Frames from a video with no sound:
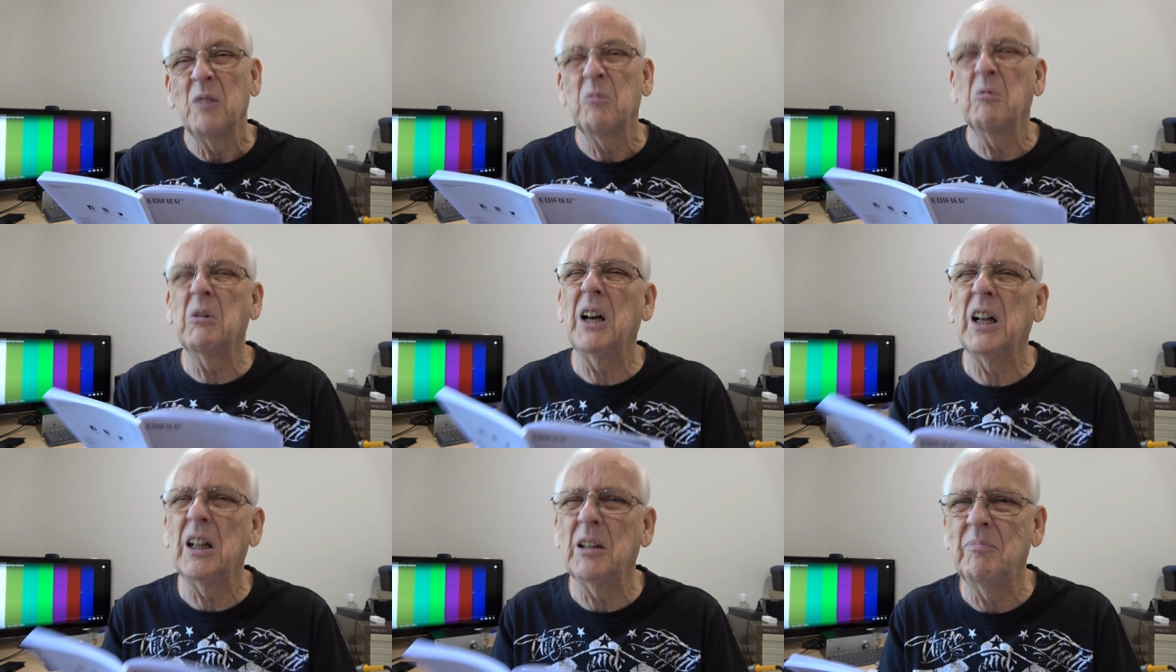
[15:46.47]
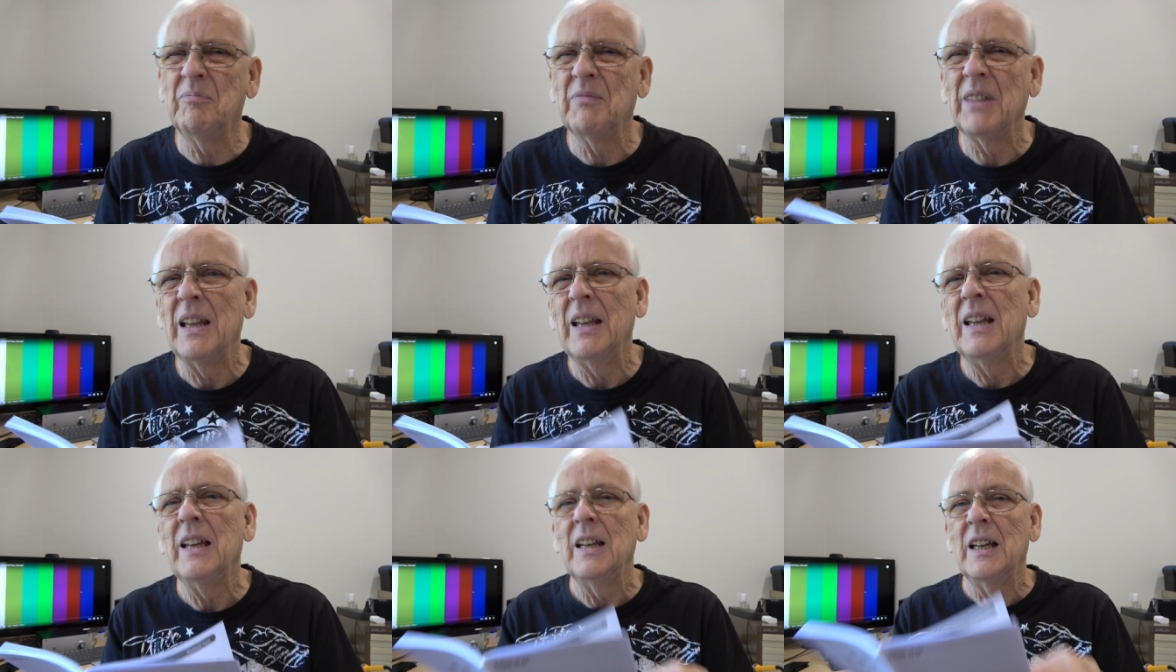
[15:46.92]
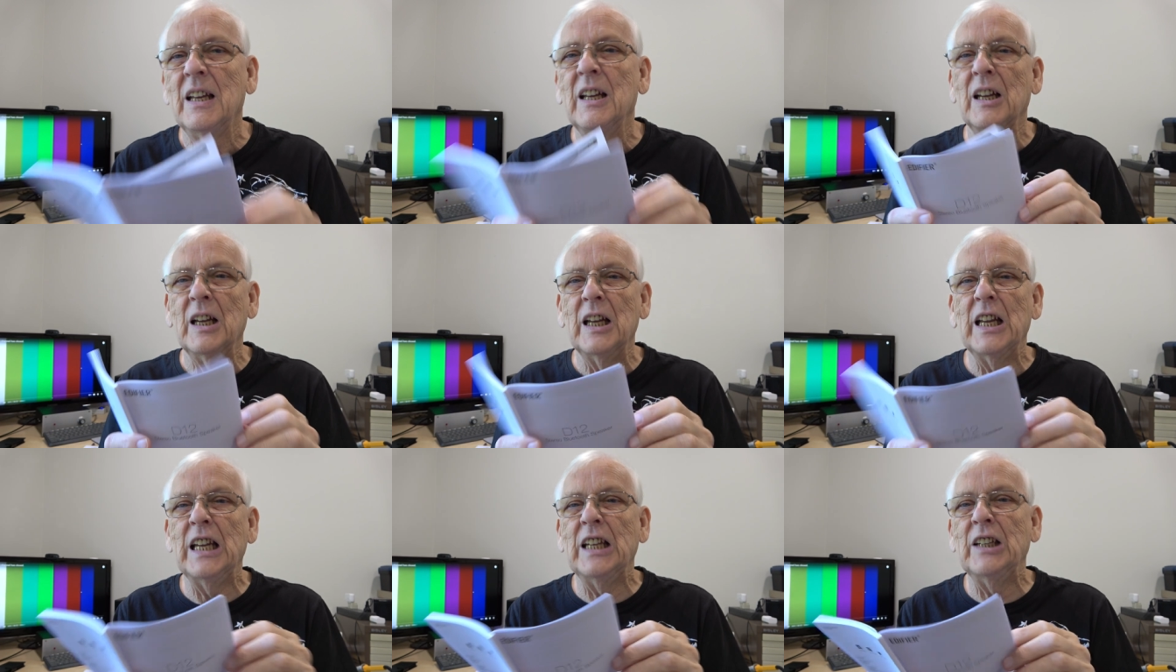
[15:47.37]
Well,
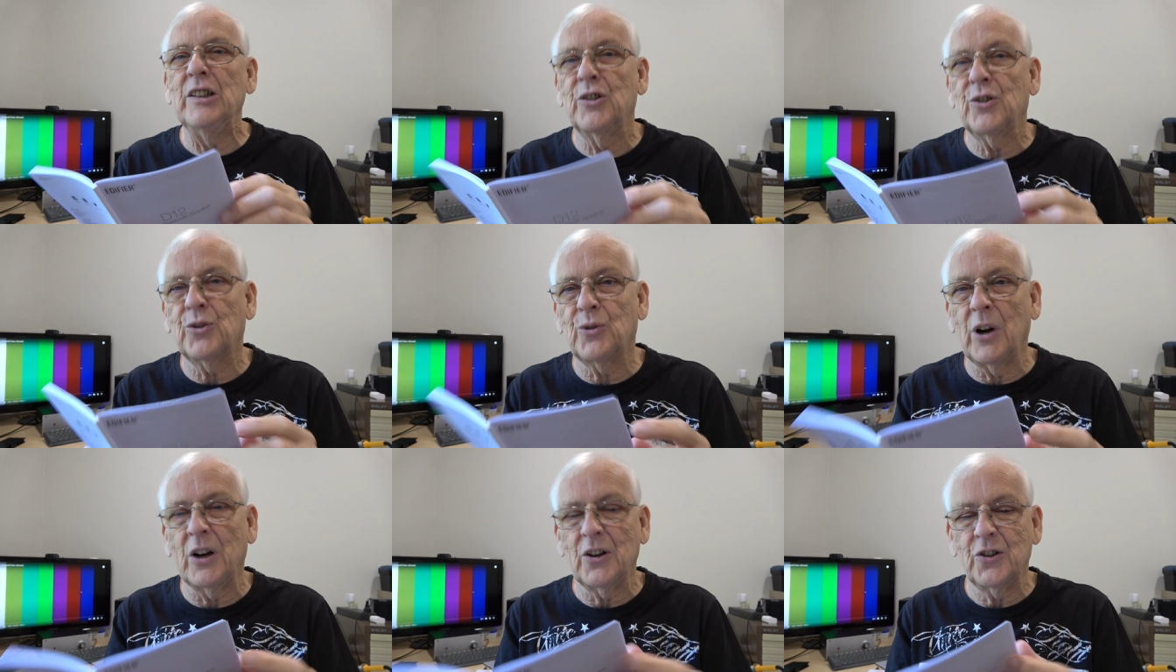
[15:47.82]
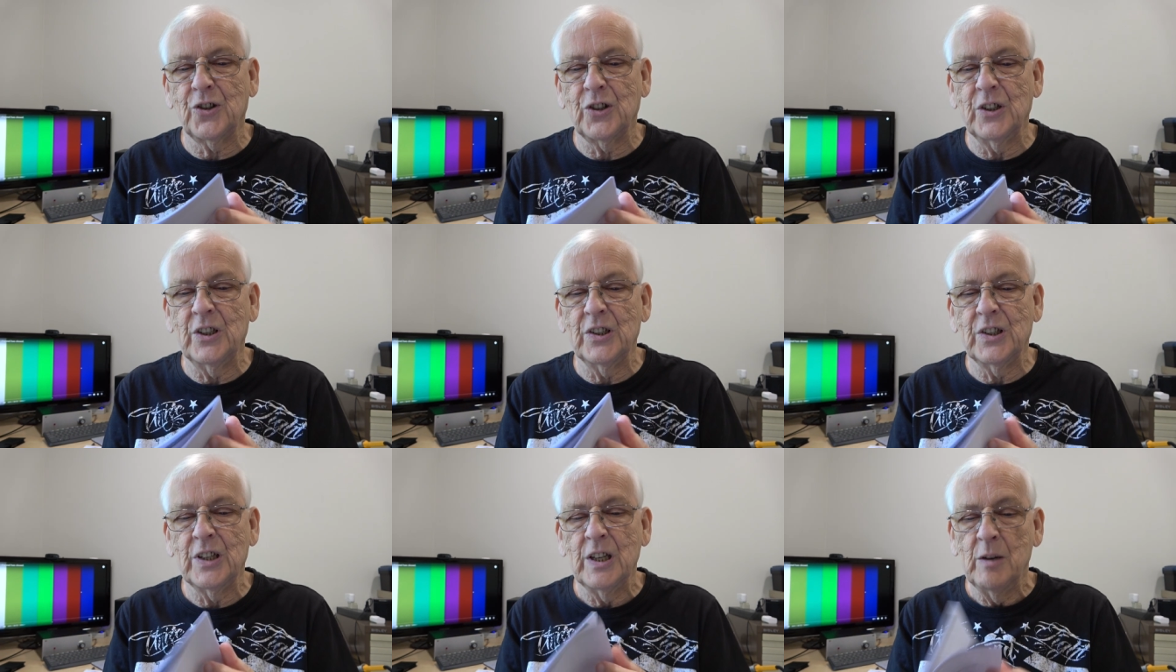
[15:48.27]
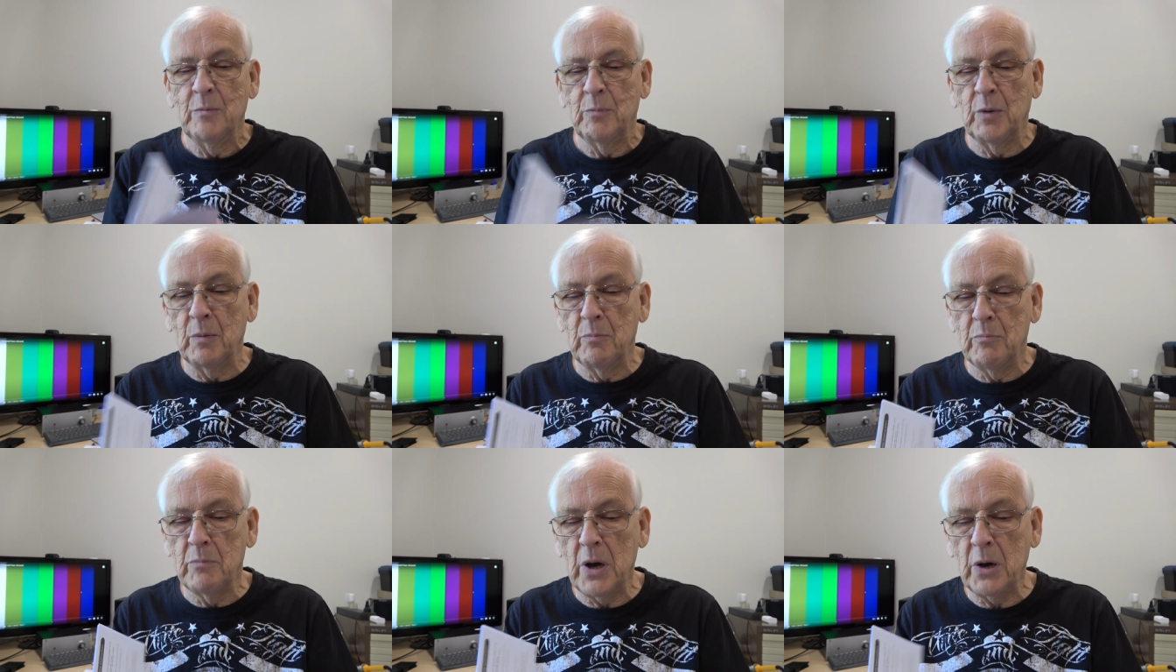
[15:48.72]
instructions,
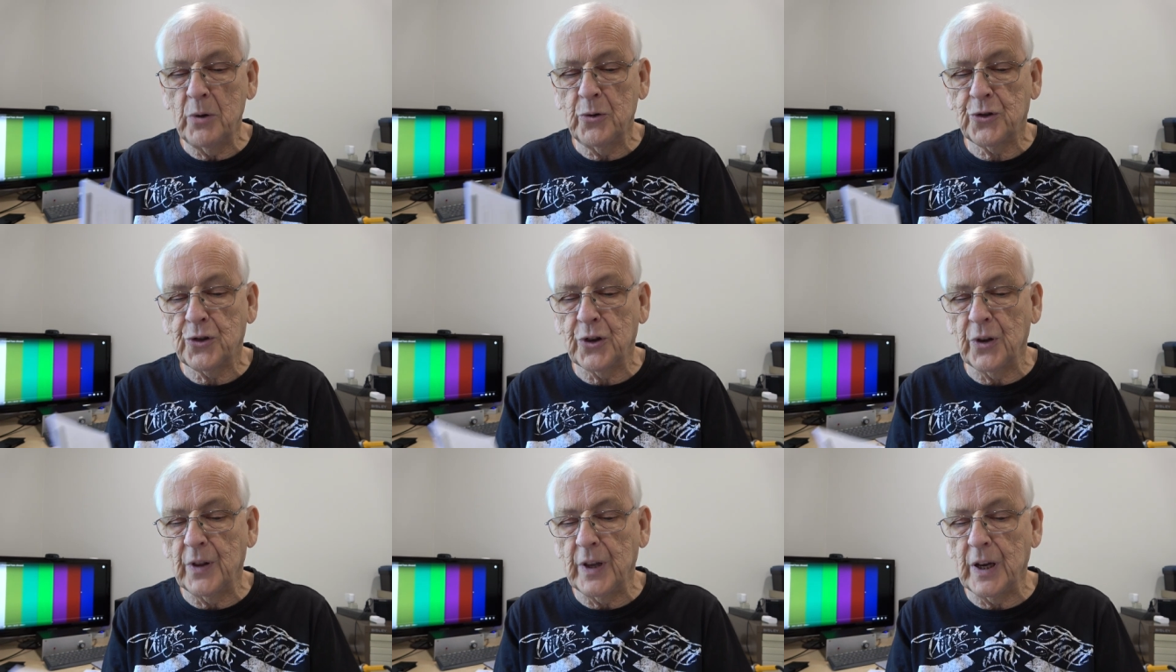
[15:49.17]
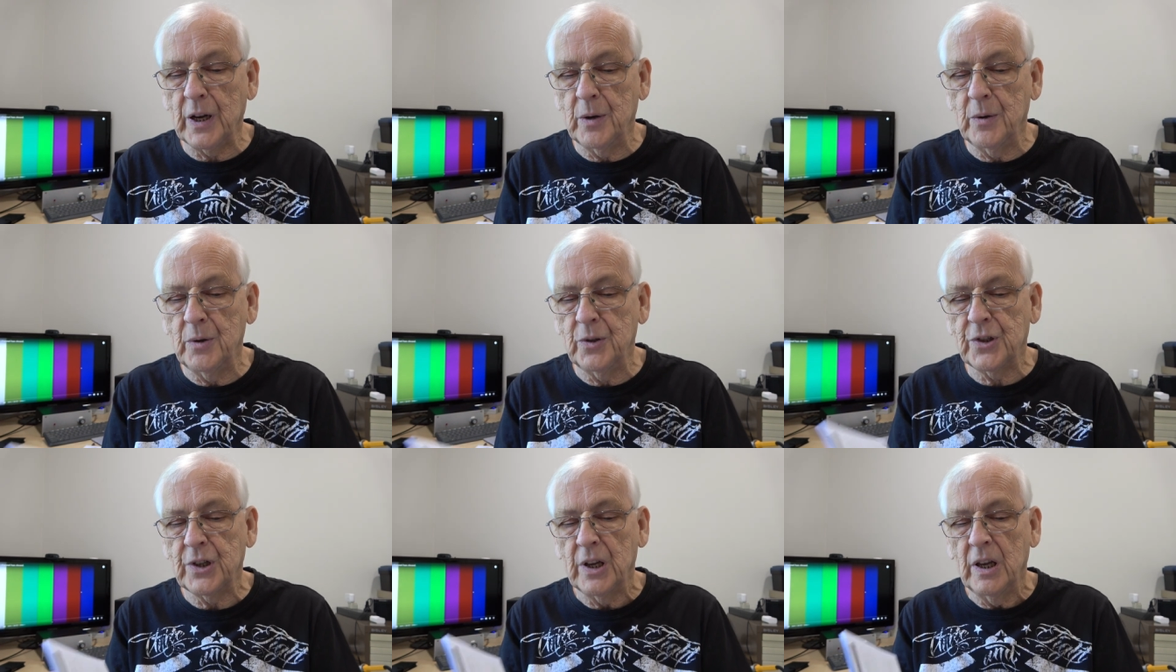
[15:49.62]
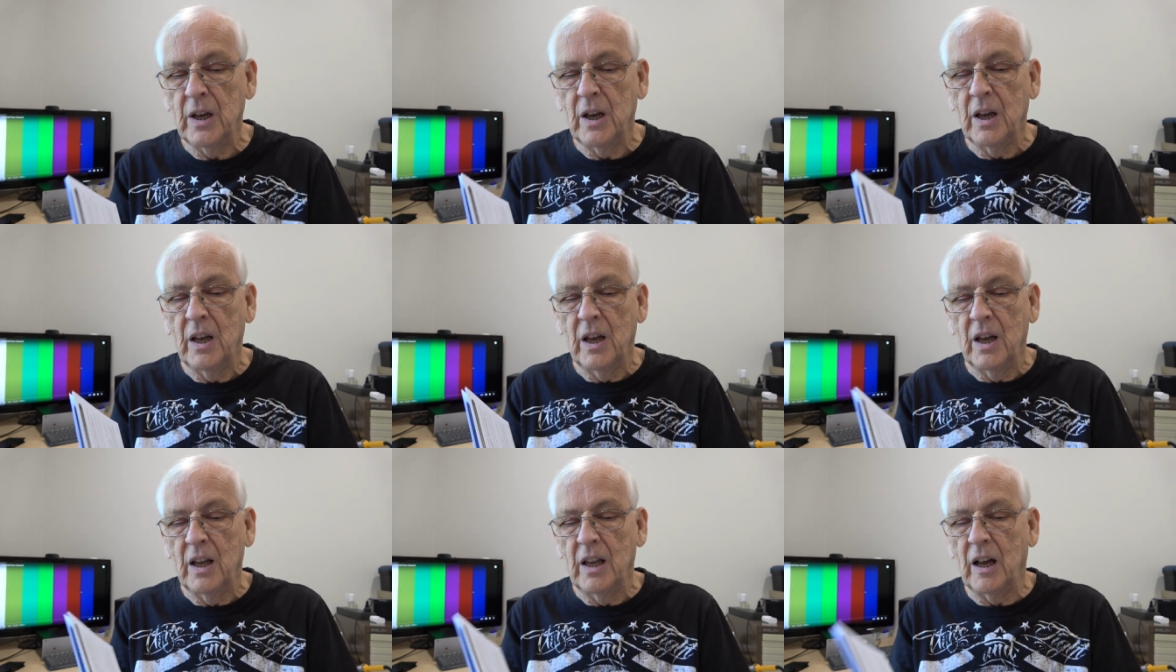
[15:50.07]
but most of those
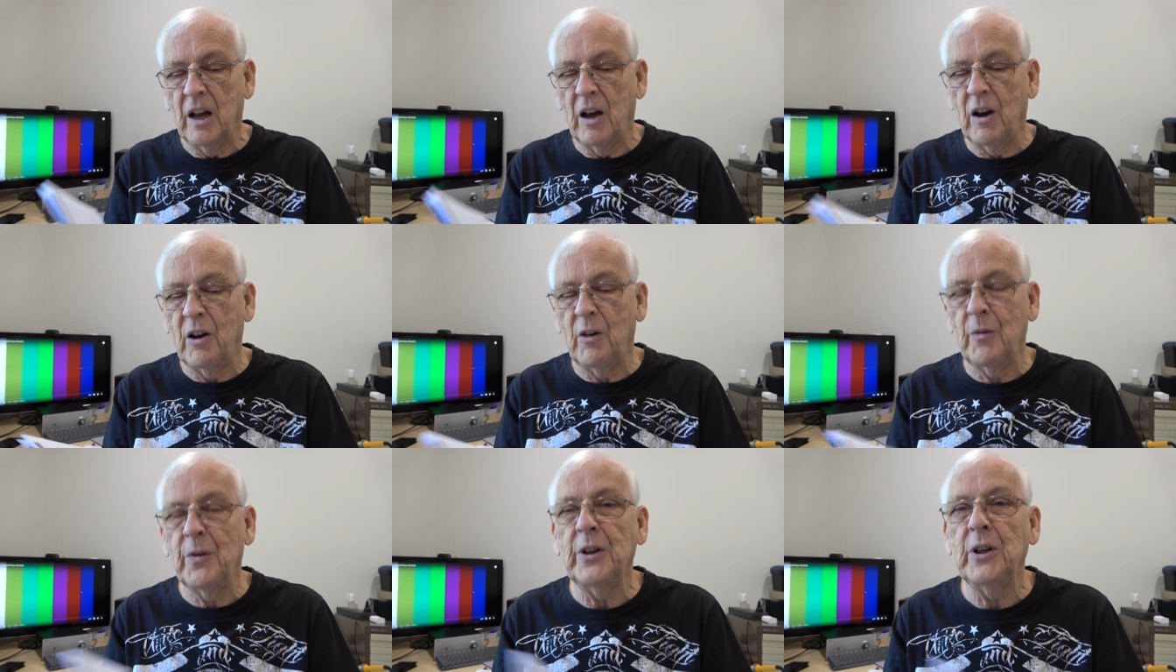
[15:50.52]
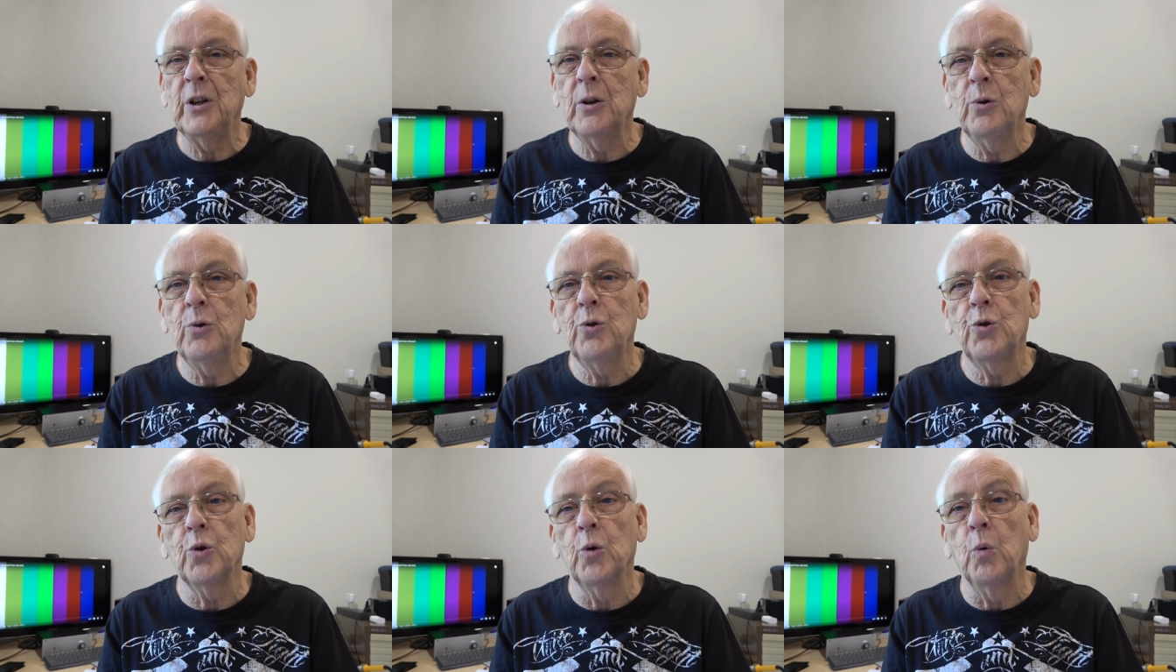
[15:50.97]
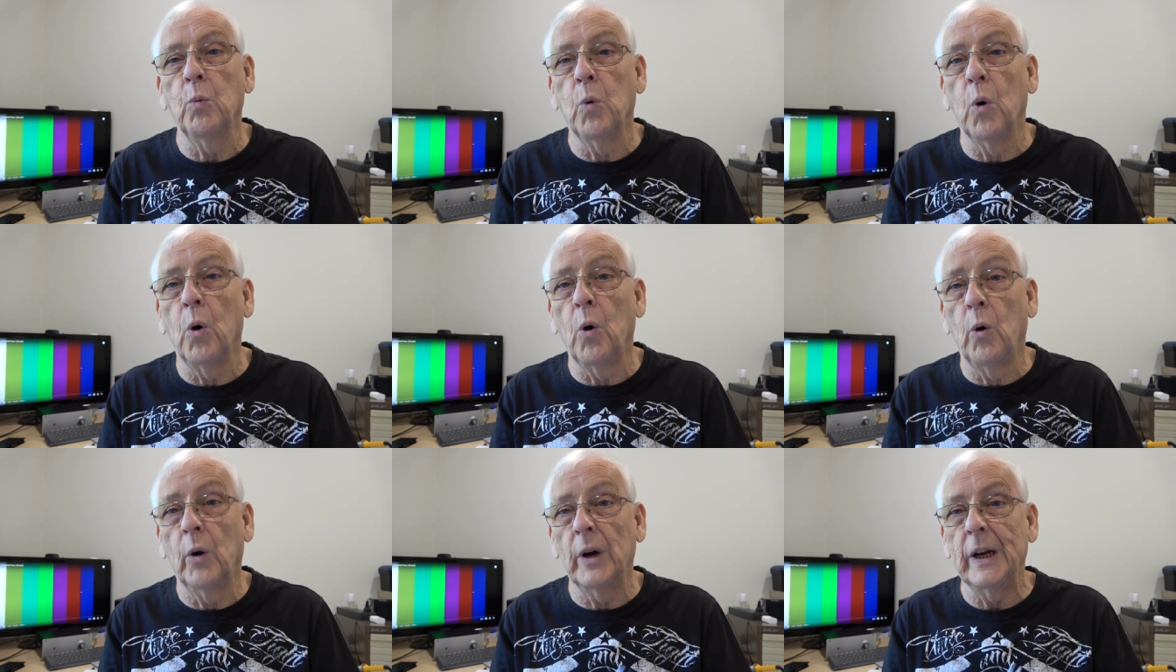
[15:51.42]
are the usual
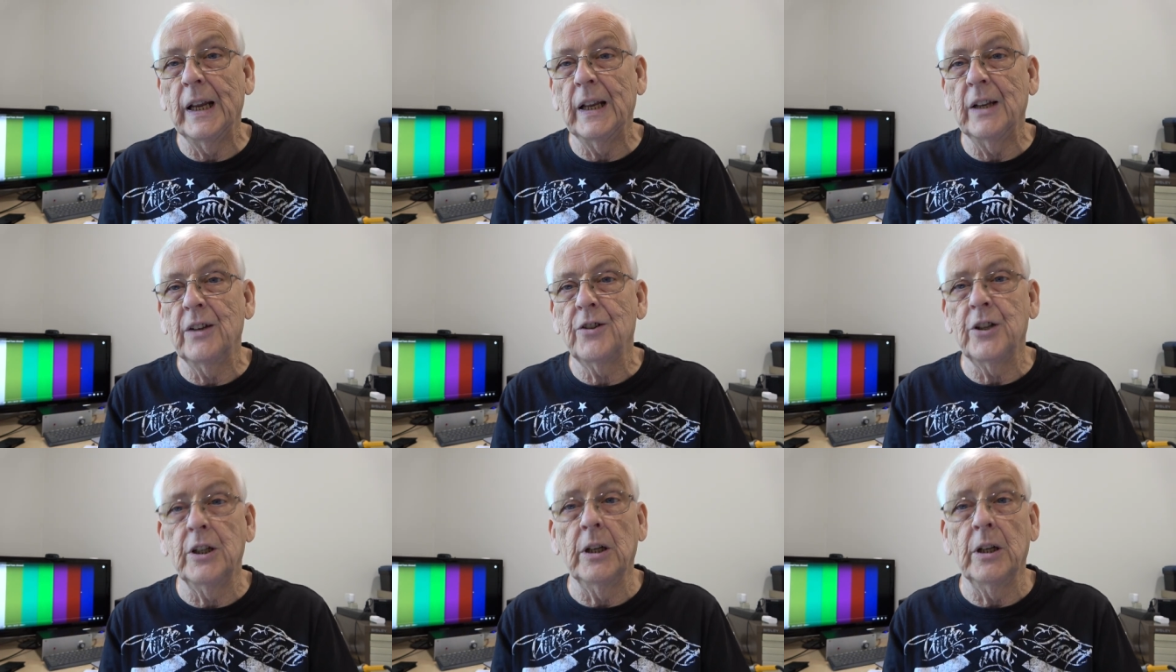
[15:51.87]
warnings.